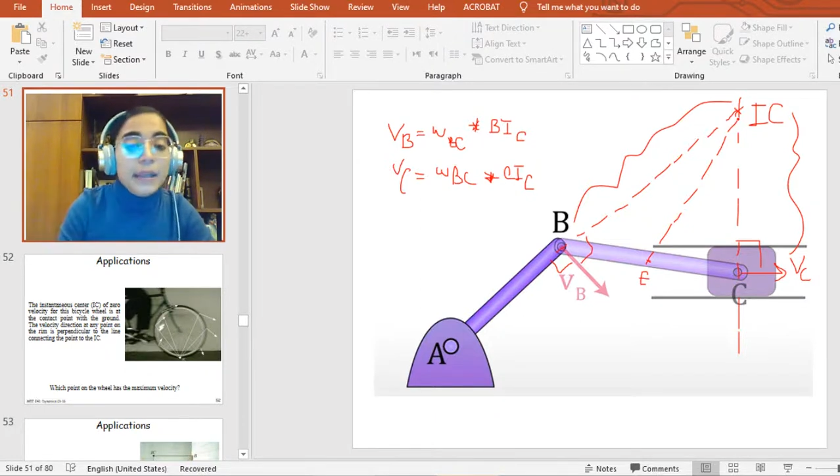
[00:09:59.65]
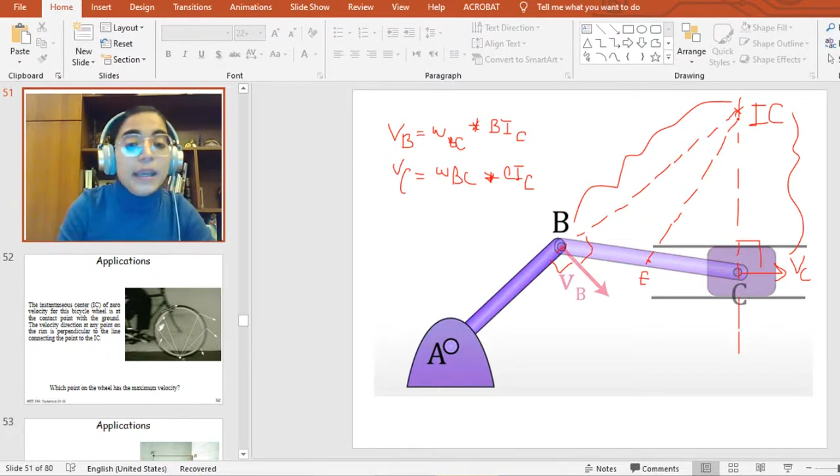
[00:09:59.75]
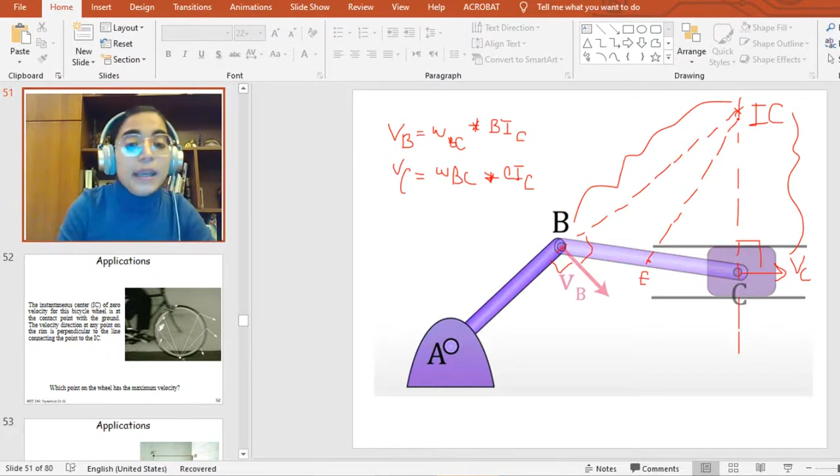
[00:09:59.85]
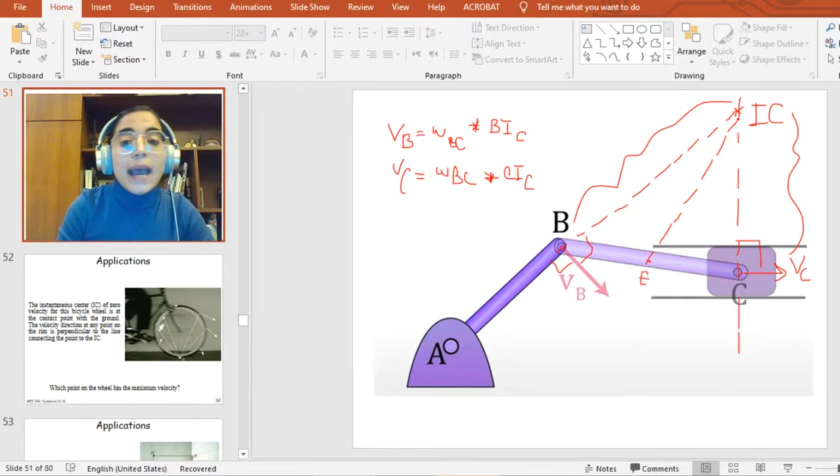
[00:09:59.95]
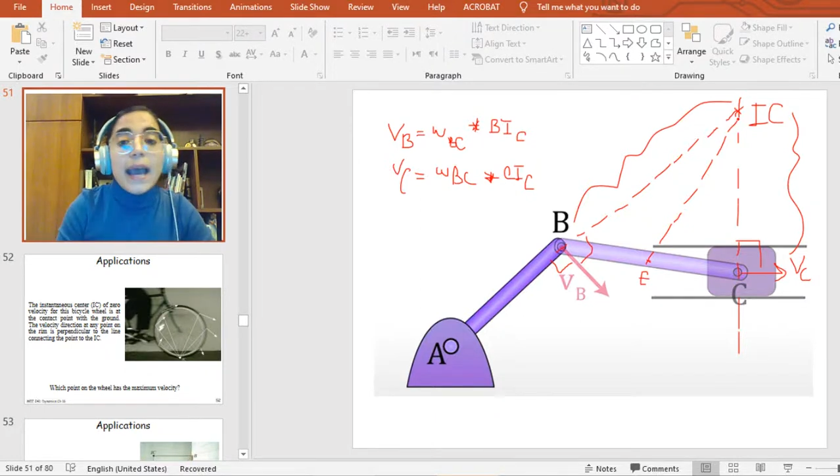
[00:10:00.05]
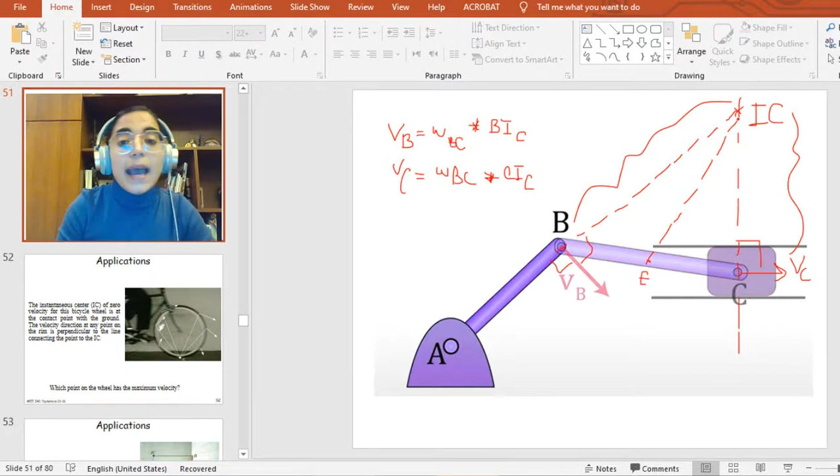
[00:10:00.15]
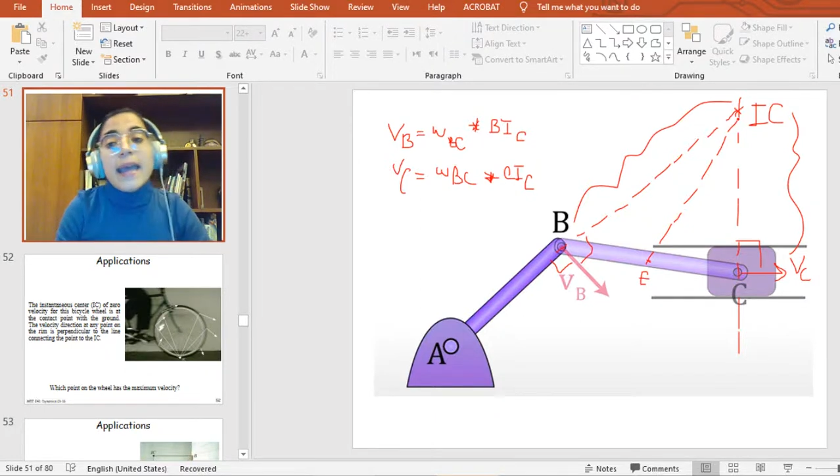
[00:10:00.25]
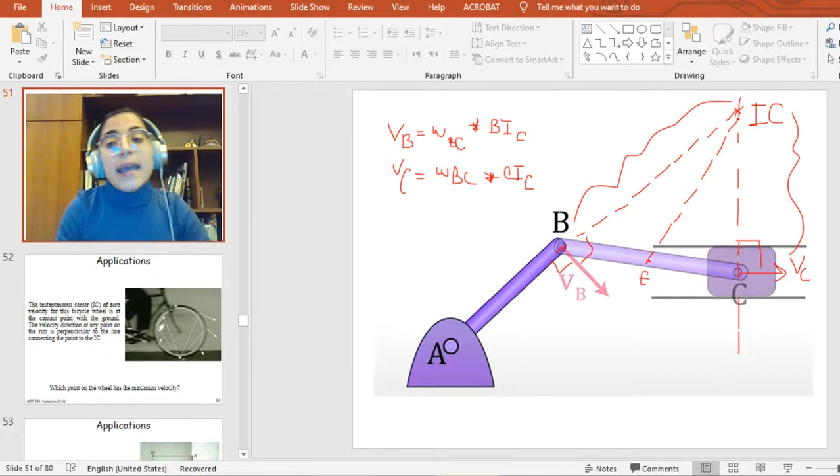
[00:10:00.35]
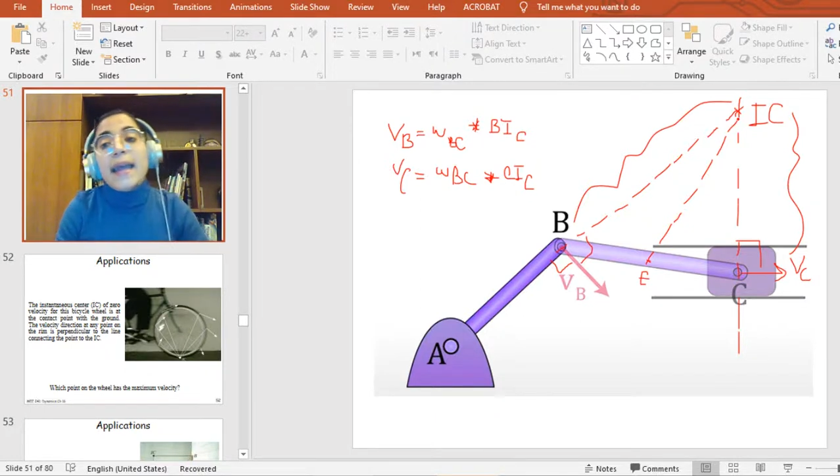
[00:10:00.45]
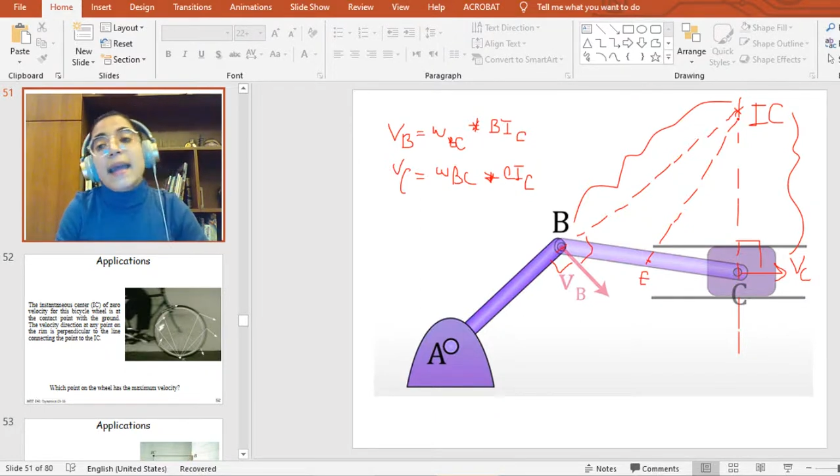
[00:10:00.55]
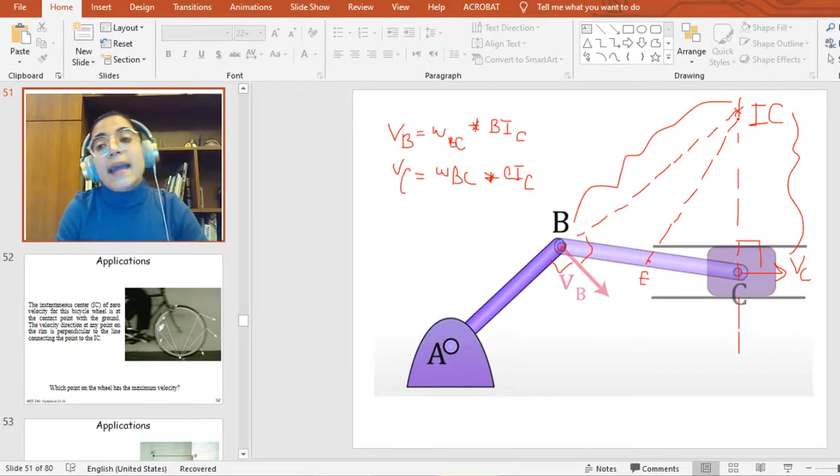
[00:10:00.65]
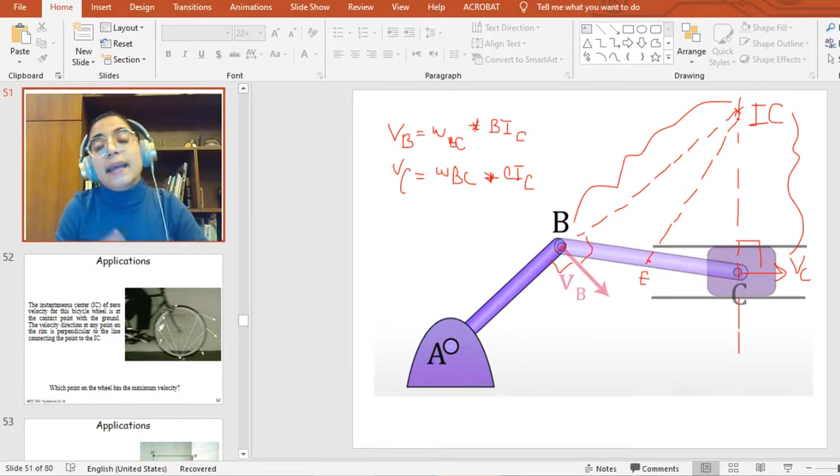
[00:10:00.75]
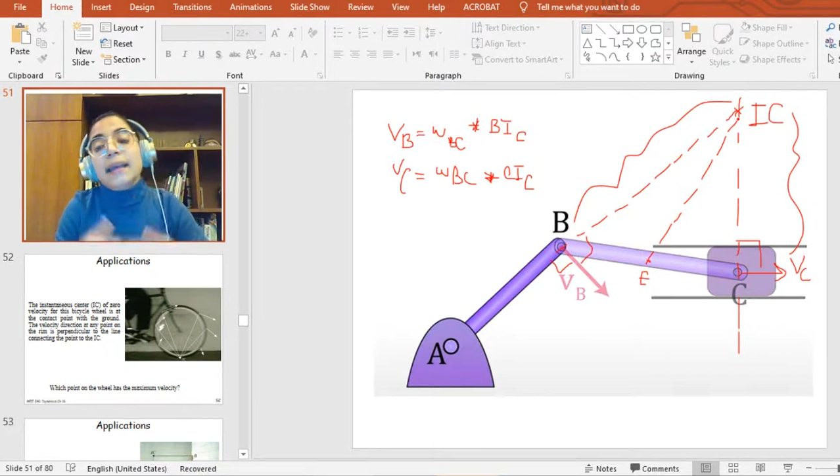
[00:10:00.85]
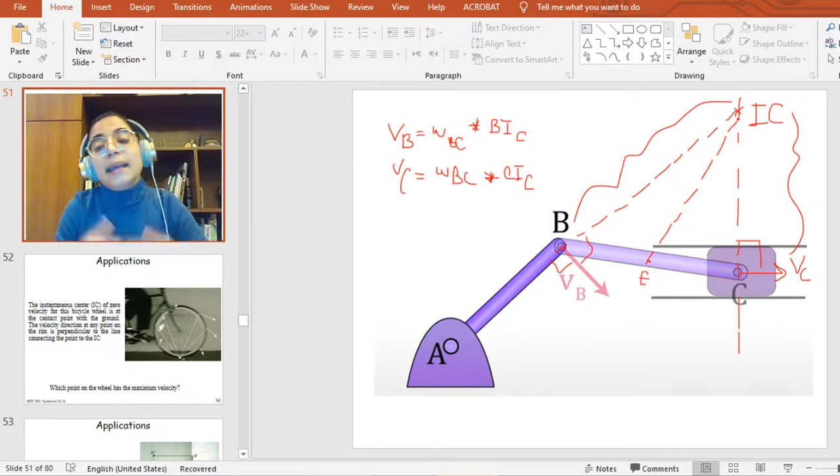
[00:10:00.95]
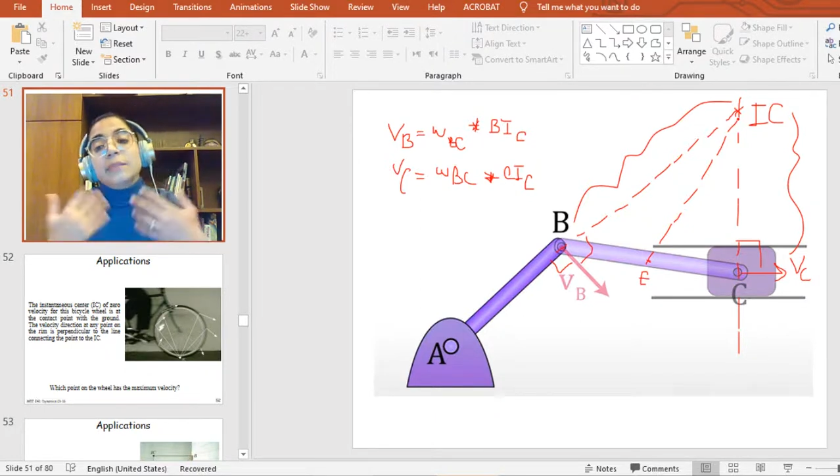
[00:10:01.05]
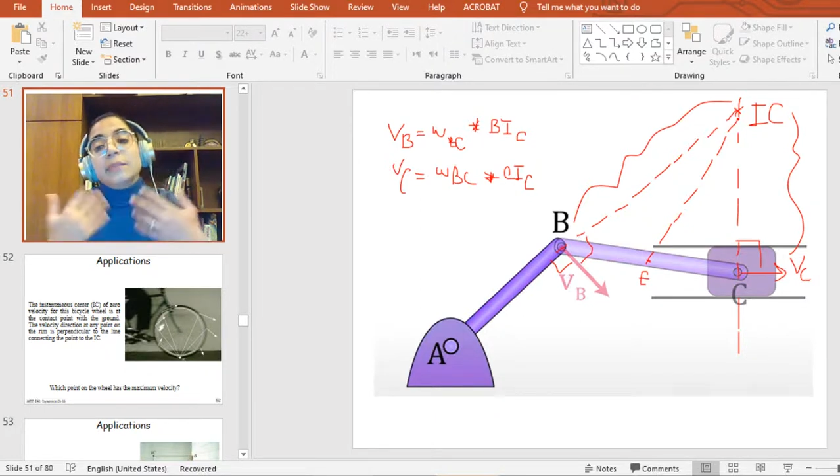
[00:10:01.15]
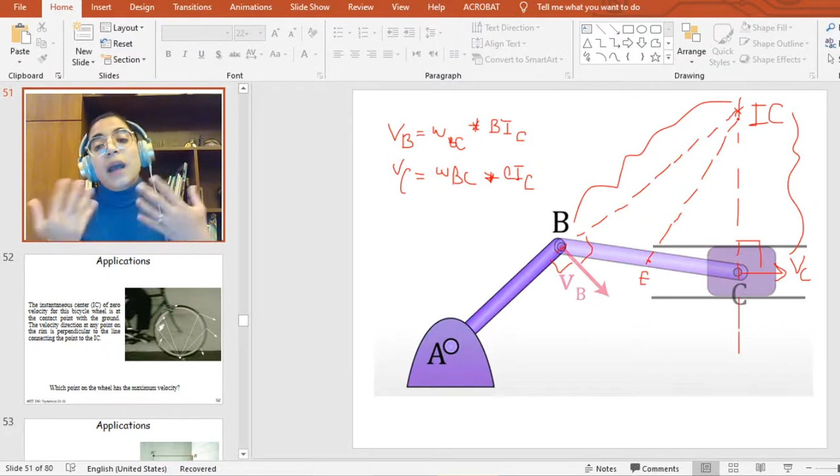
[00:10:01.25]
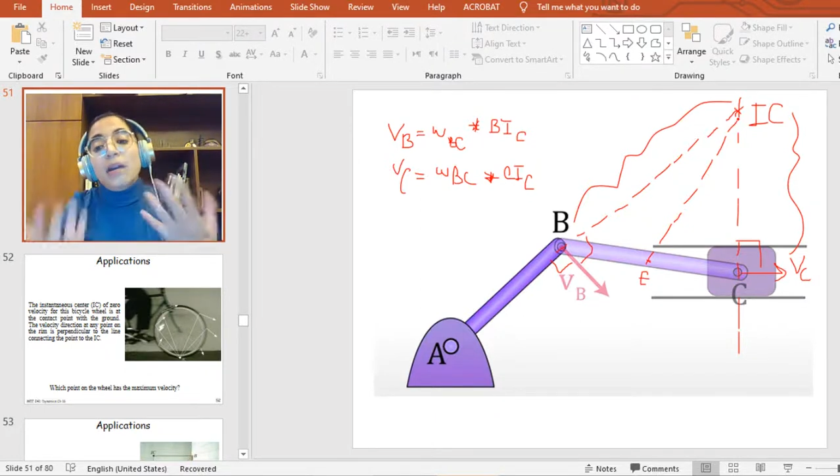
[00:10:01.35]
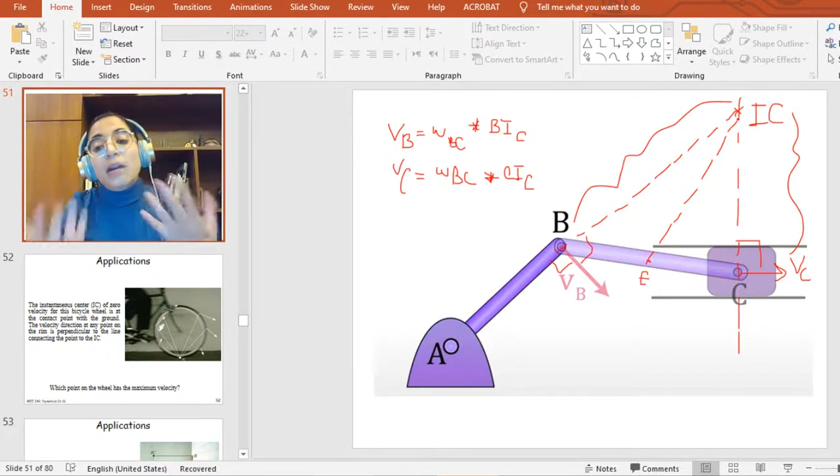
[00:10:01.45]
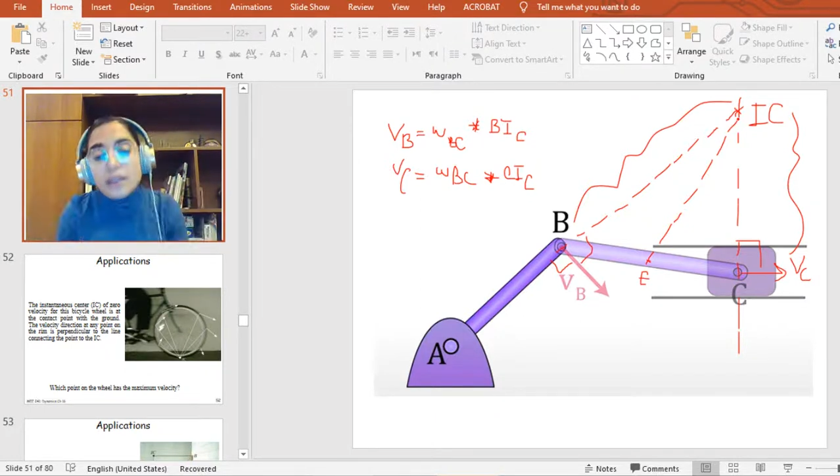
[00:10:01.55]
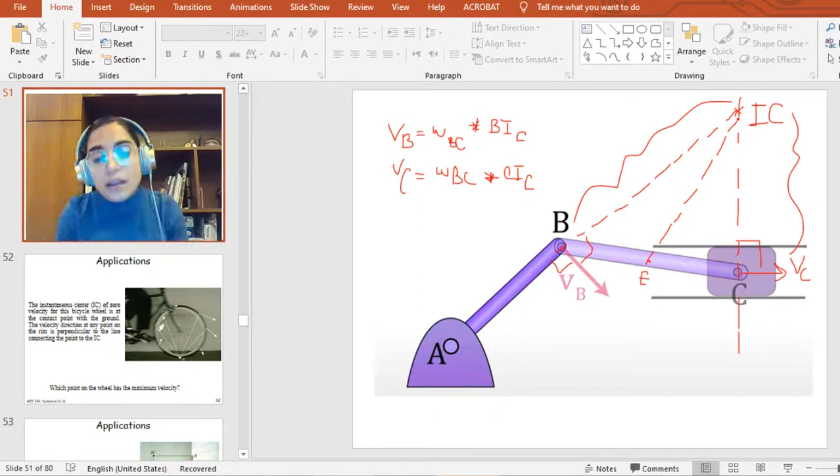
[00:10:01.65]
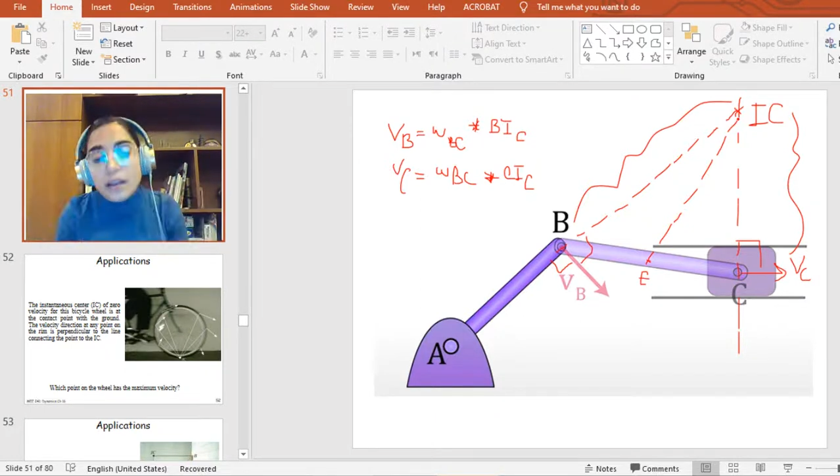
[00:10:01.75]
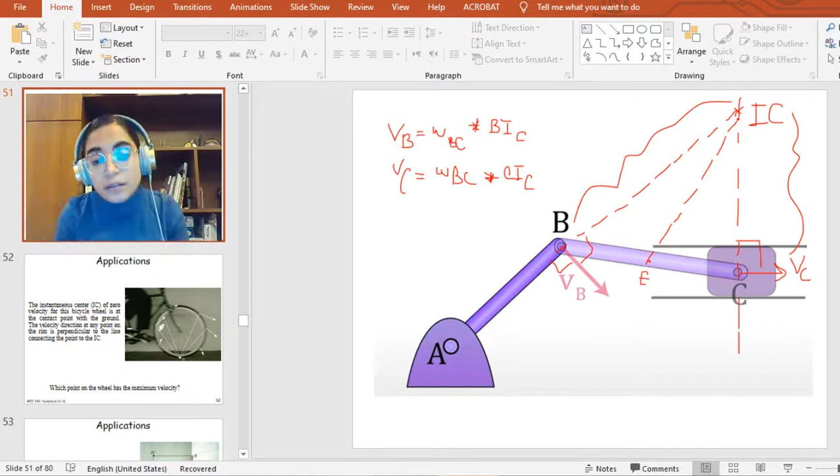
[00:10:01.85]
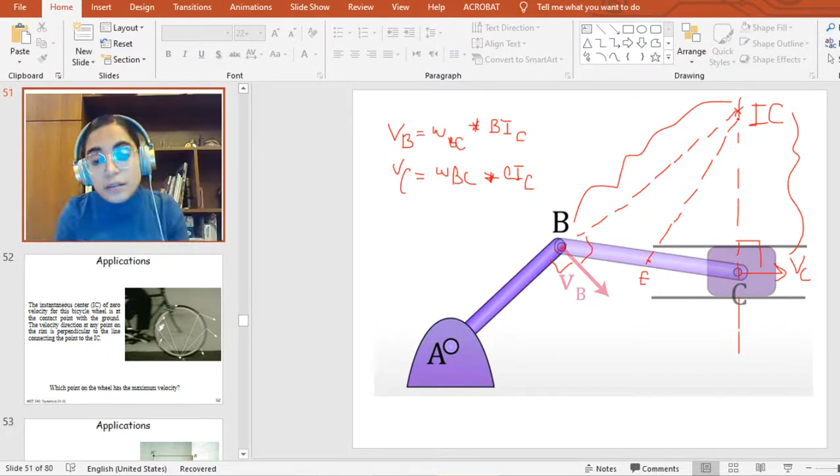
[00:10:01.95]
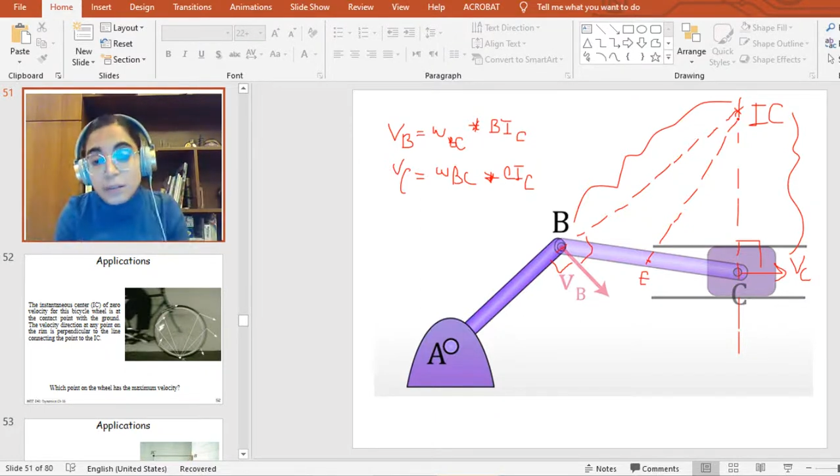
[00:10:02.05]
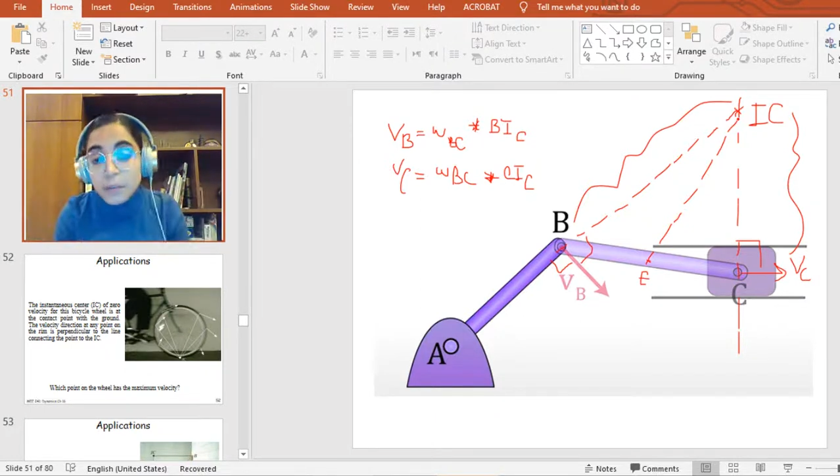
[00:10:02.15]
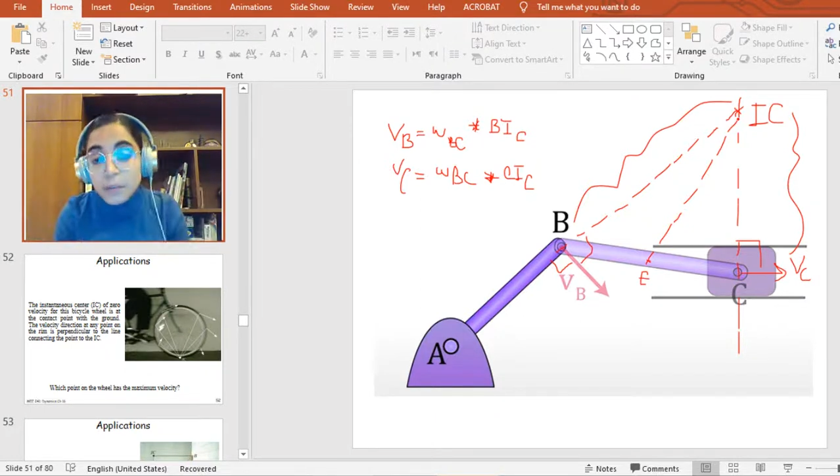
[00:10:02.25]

be outside this